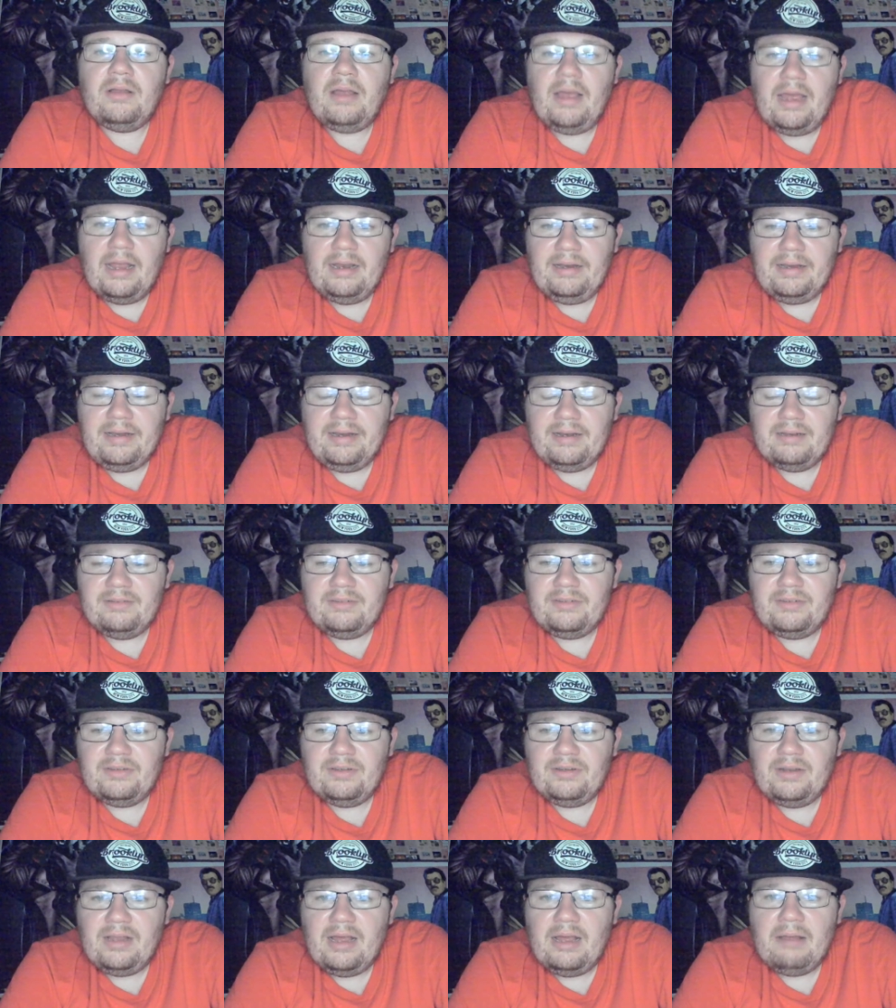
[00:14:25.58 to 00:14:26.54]
Eddie
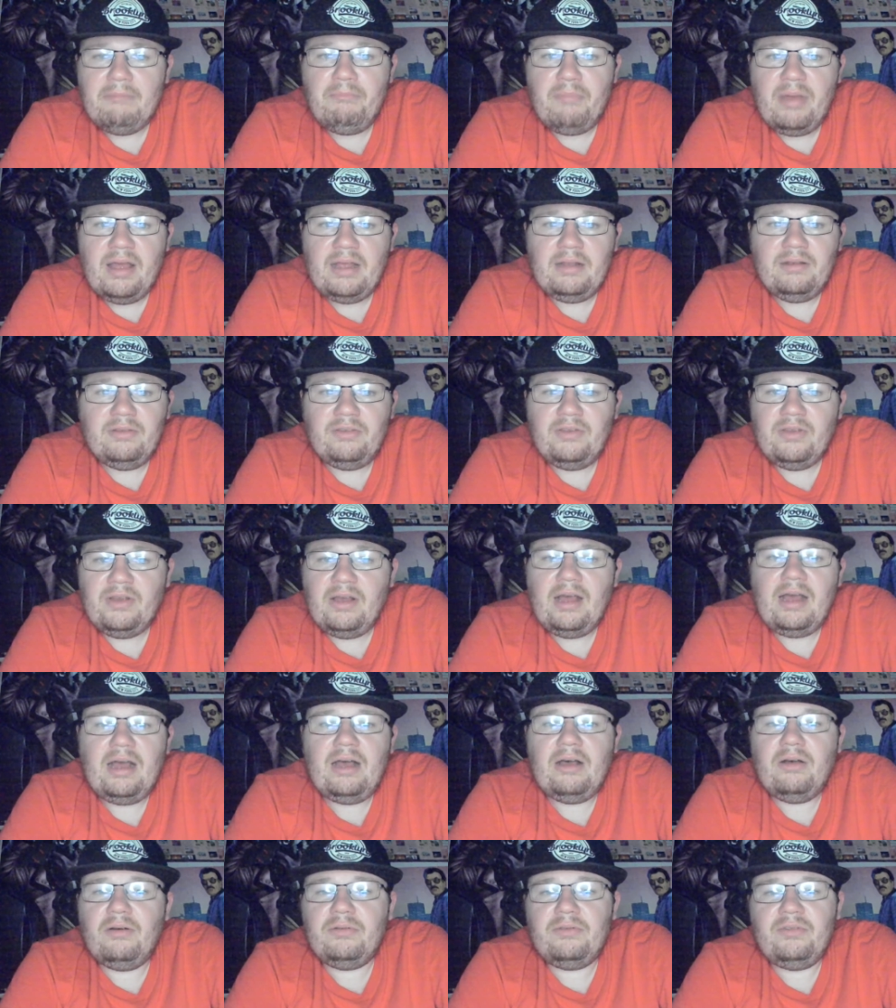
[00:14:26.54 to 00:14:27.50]
Kingston, and Penta
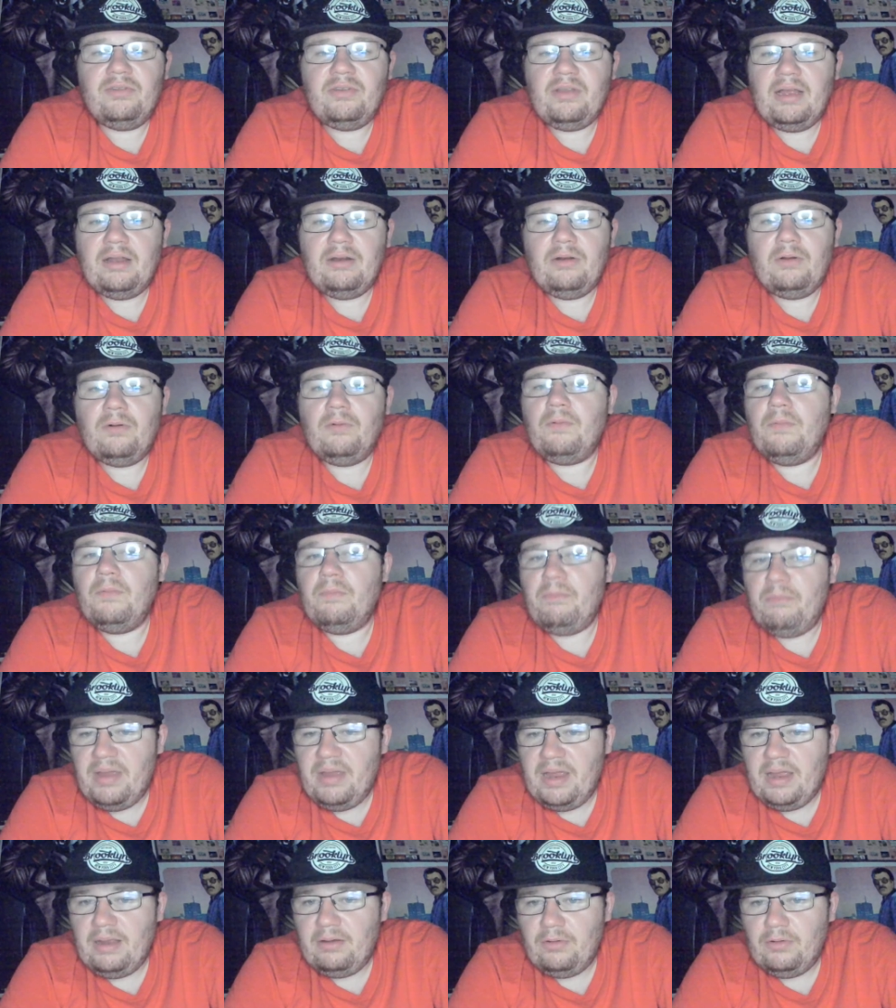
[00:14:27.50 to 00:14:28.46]
El Zero
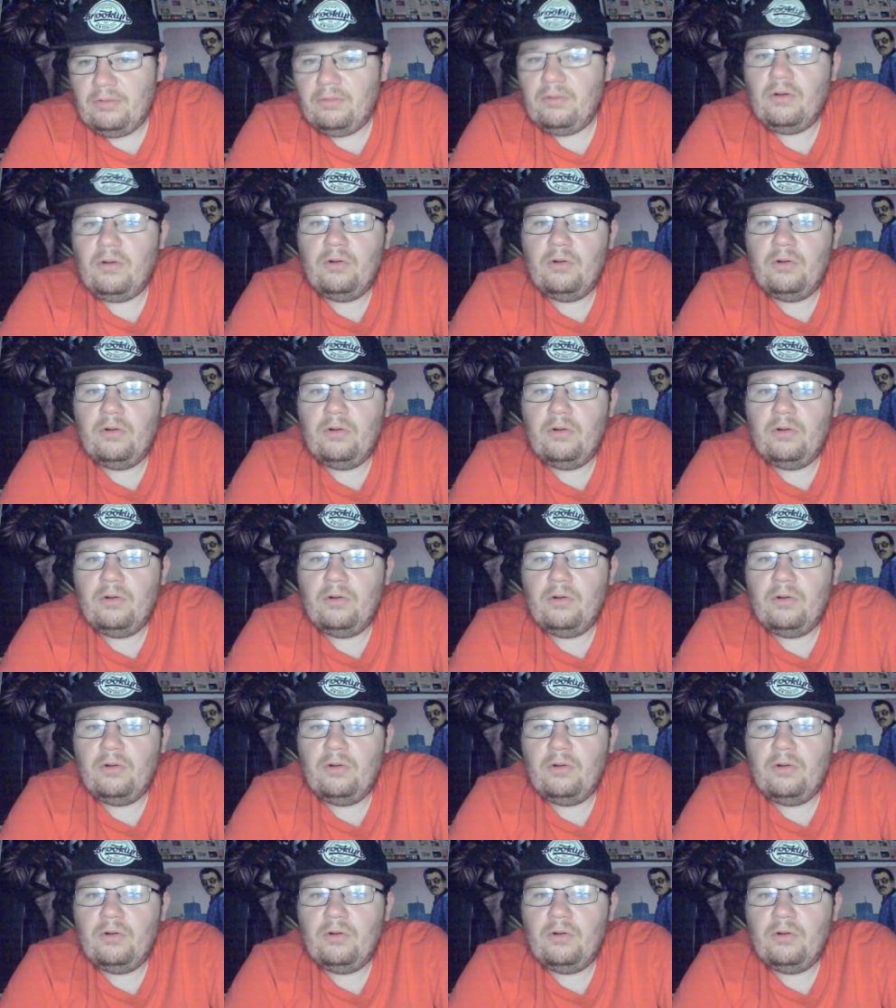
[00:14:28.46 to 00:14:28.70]
Mero.